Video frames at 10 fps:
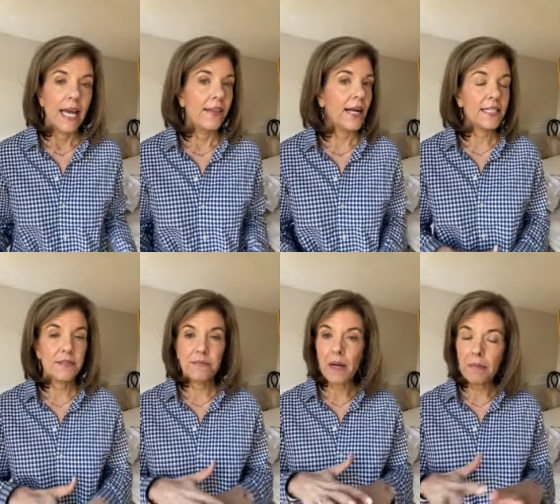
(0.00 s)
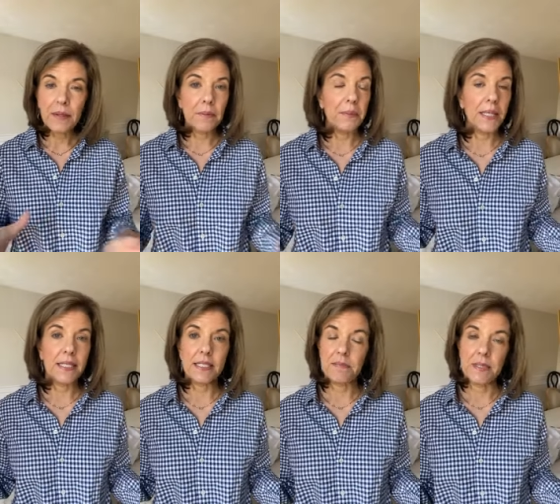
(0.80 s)
That's probably the
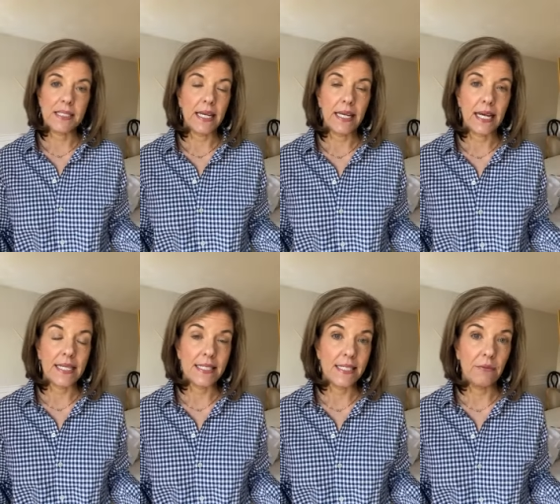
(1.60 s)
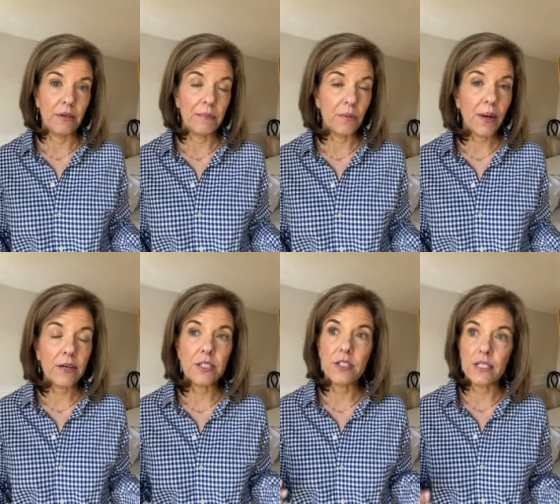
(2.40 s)
biggest mistake I see women
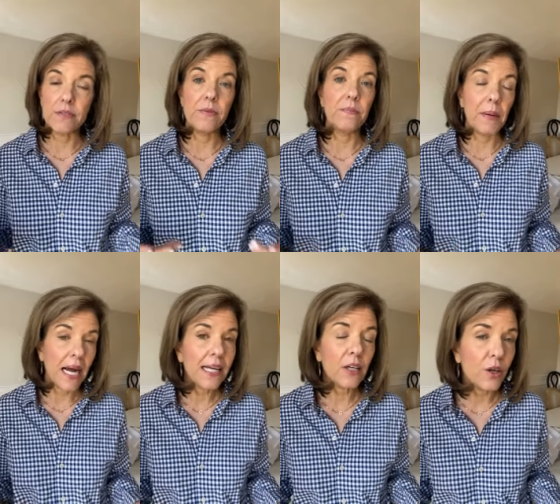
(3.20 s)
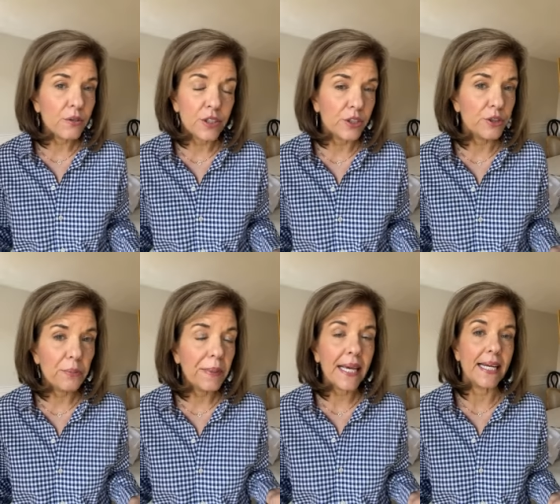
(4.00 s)
wear is, is buying clothes that are too
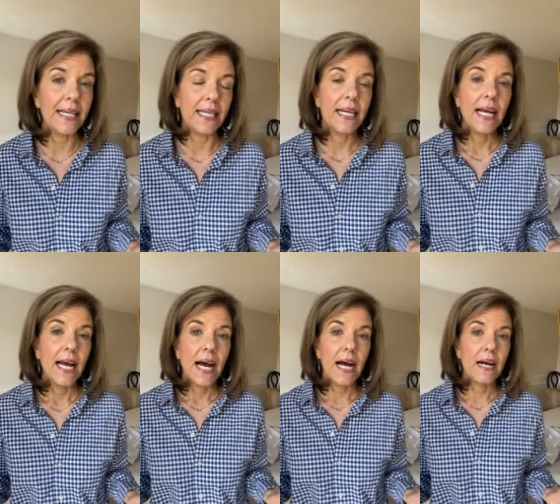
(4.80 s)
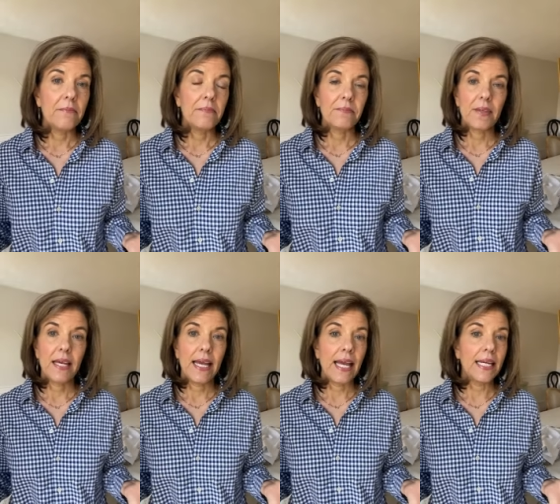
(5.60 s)
big. Um,
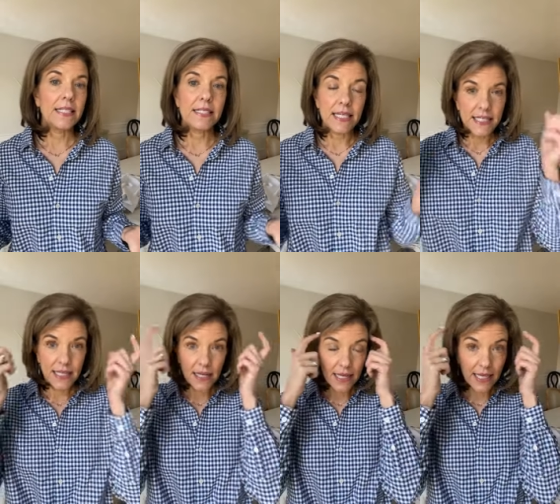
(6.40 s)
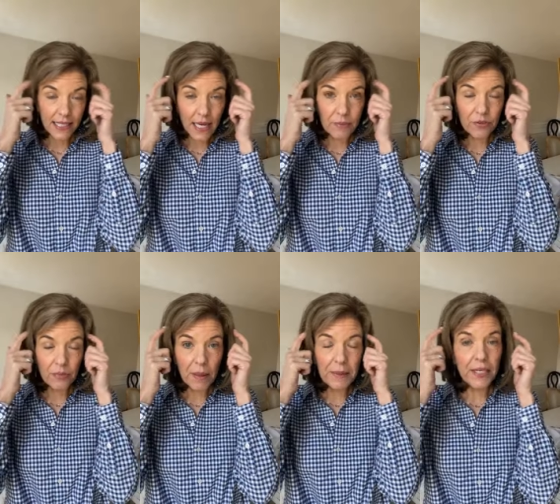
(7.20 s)
and it's, it's, it comes
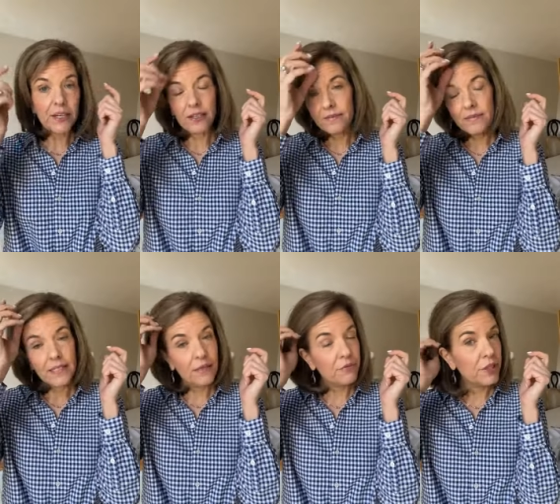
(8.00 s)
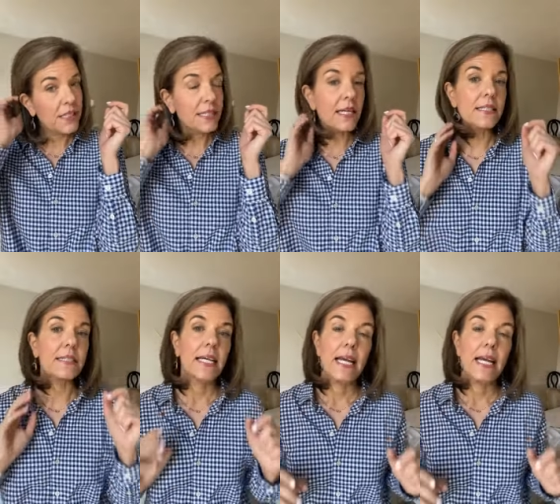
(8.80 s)
from up here. It really does.